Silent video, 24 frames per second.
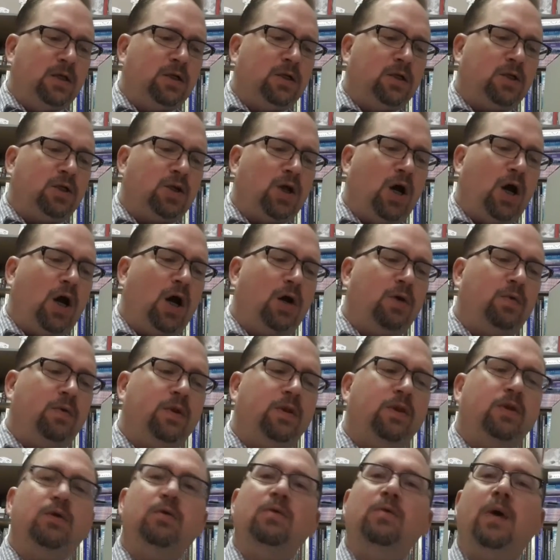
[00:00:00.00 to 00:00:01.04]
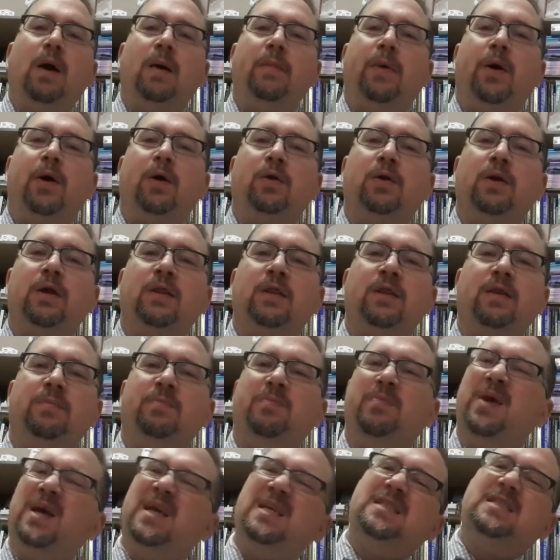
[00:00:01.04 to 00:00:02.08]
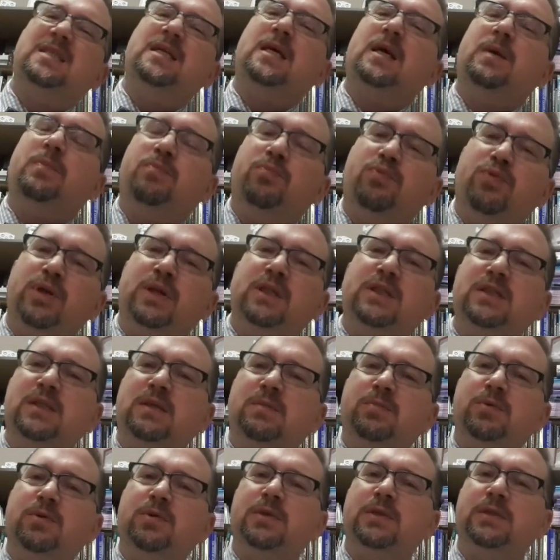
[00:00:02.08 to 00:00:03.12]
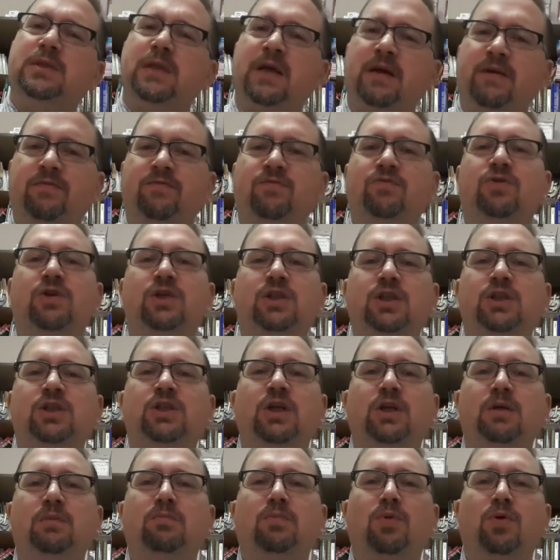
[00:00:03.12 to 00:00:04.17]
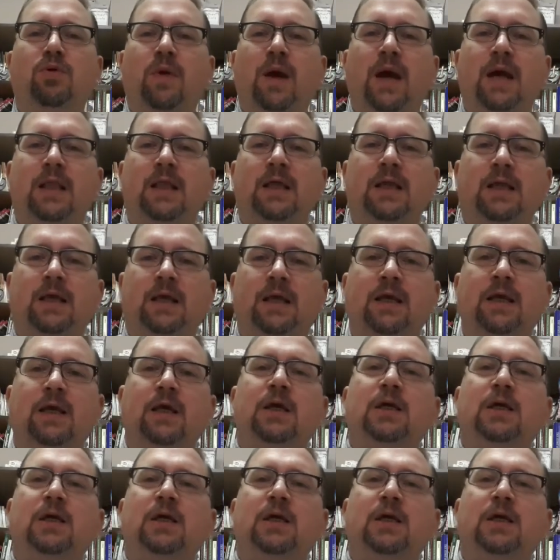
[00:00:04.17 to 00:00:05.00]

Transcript: to talk with you about the basic principles of Christian morality.